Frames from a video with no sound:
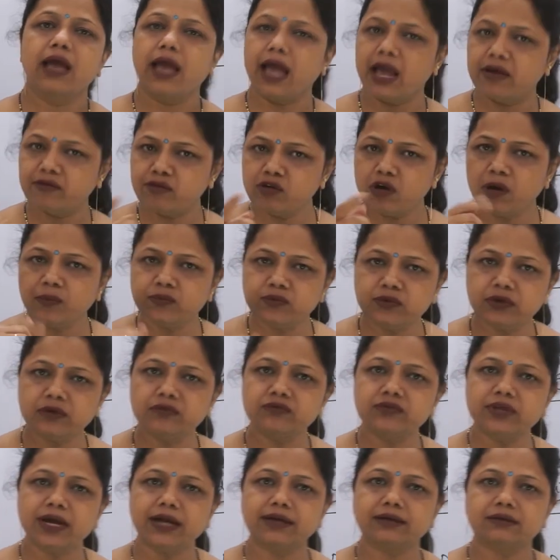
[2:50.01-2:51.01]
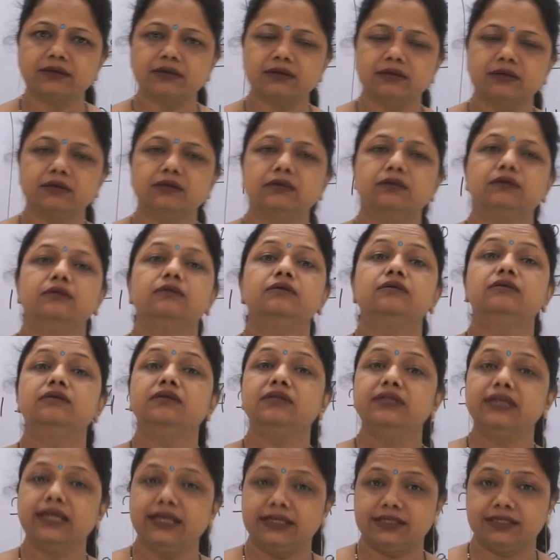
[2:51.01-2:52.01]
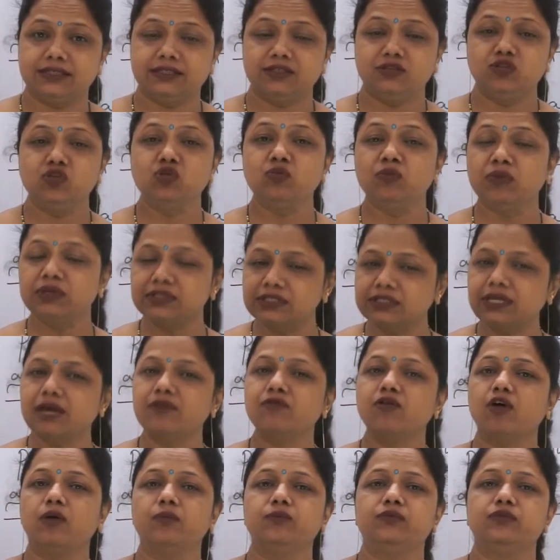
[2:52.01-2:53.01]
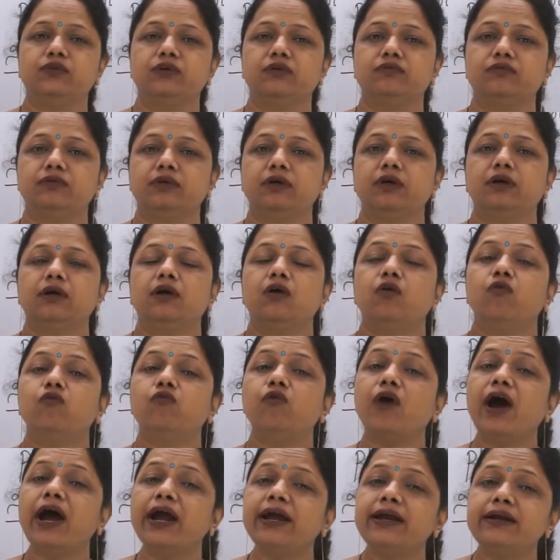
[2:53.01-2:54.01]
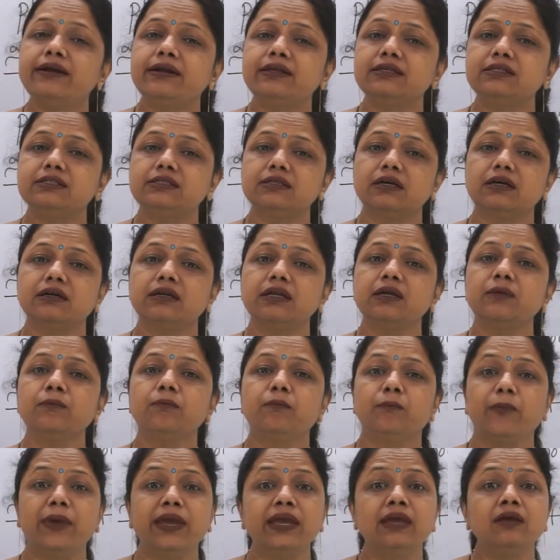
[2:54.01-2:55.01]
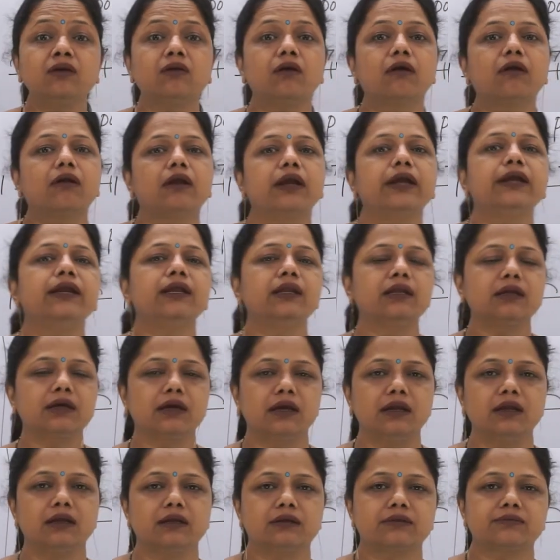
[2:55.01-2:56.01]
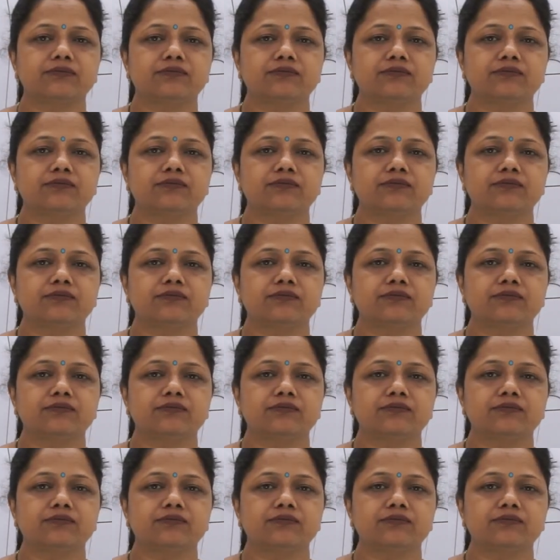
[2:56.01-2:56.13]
Have you observed that? Yes, you must have observed. Why it is turning pink or red in color?